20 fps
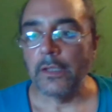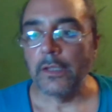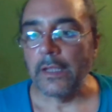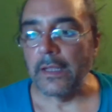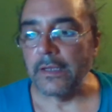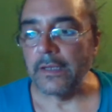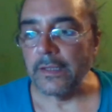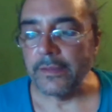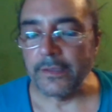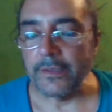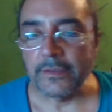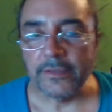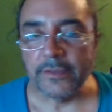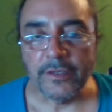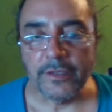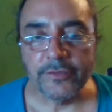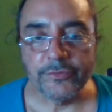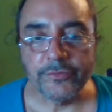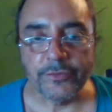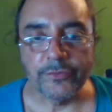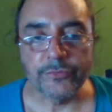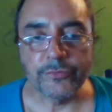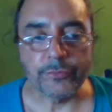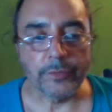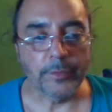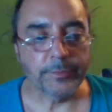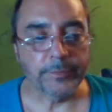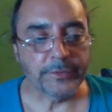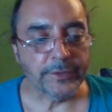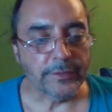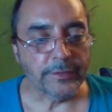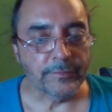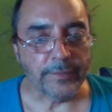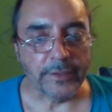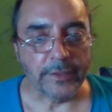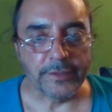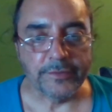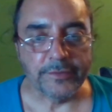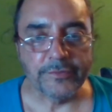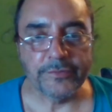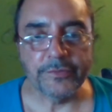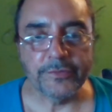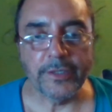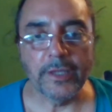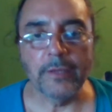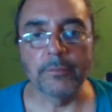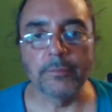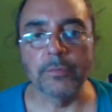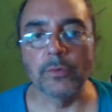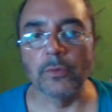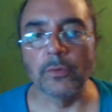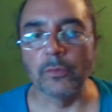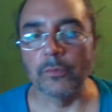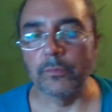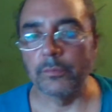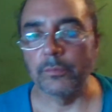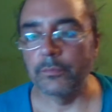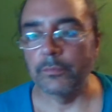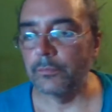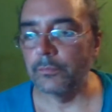Anything that is disruptive, unstable.